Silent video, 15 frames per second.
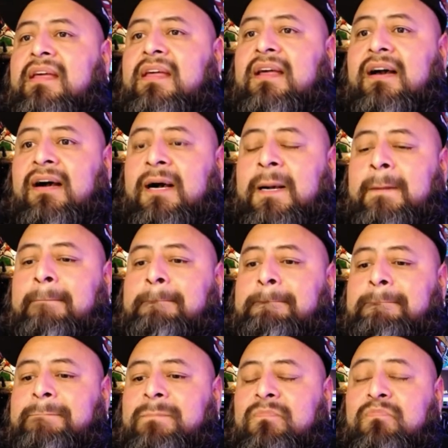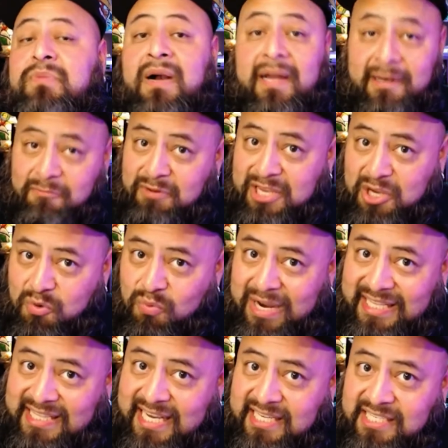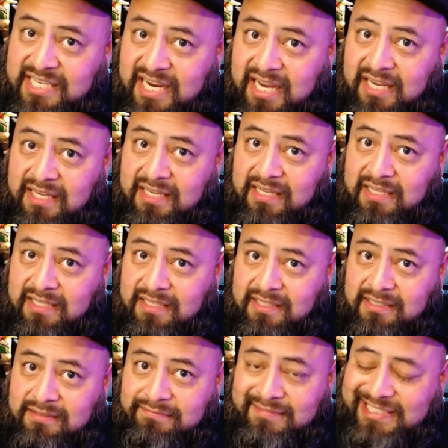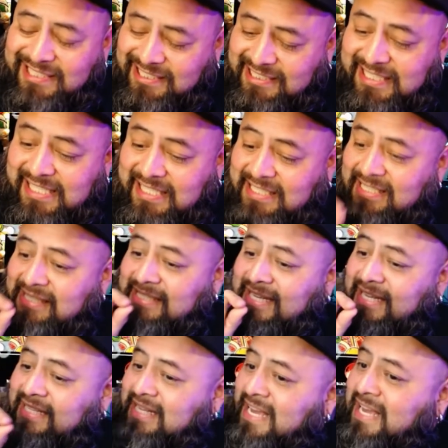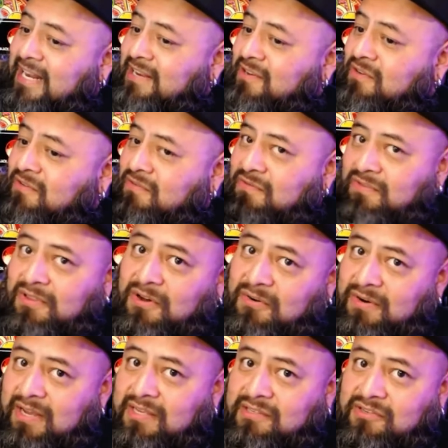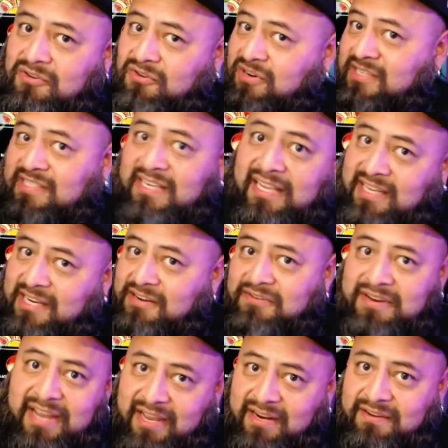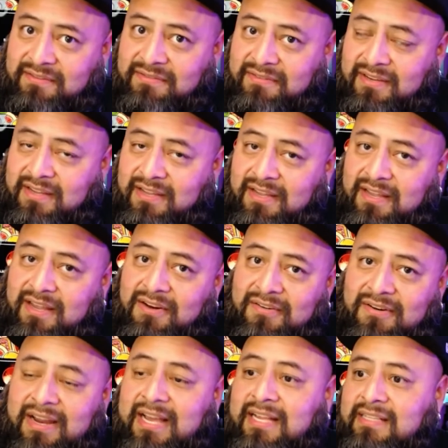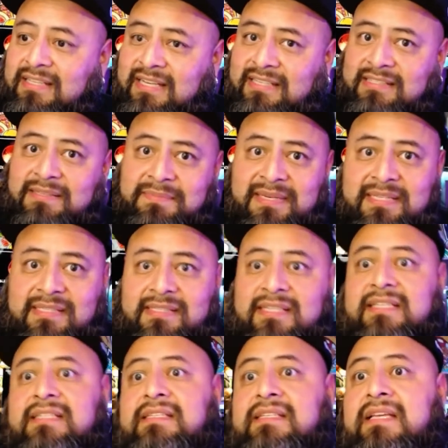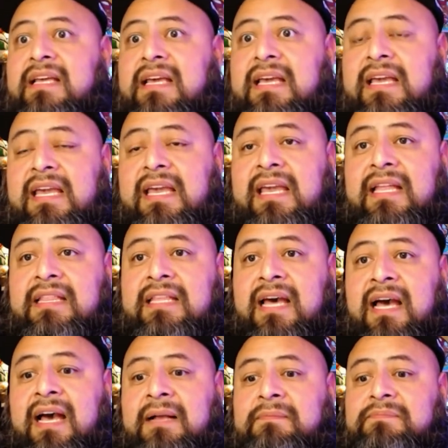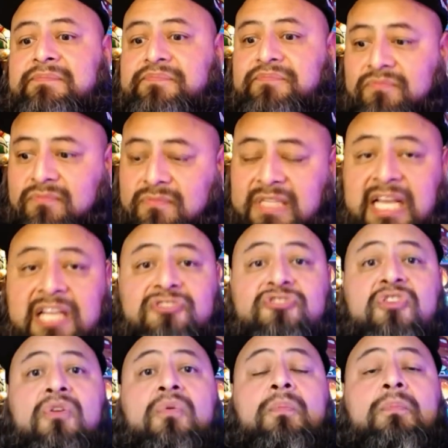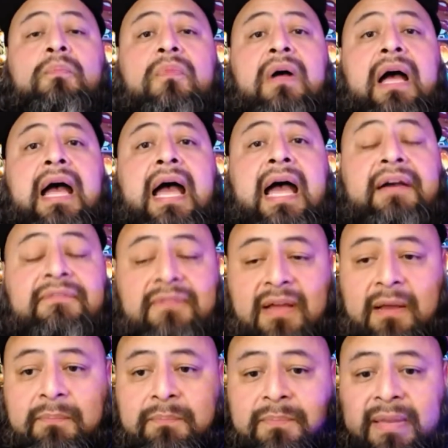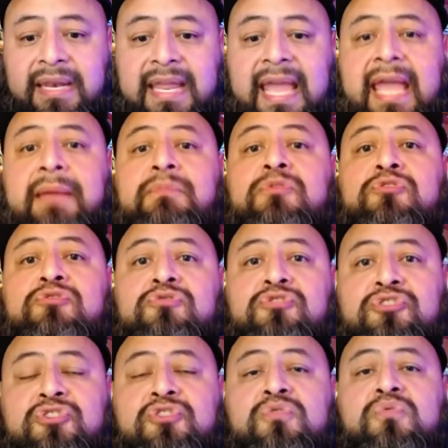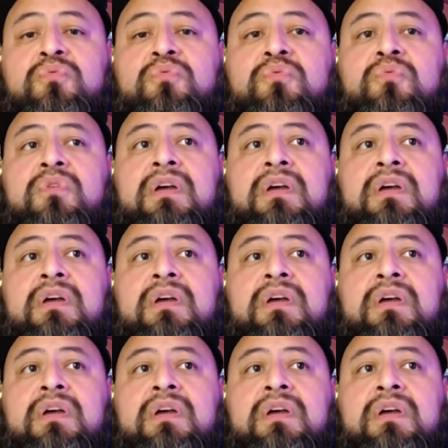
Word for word: Um, but when you write that check, it needs to say Daniel Flores or Azalea Creative, right? That's the business, and um, and so I've, I've been able to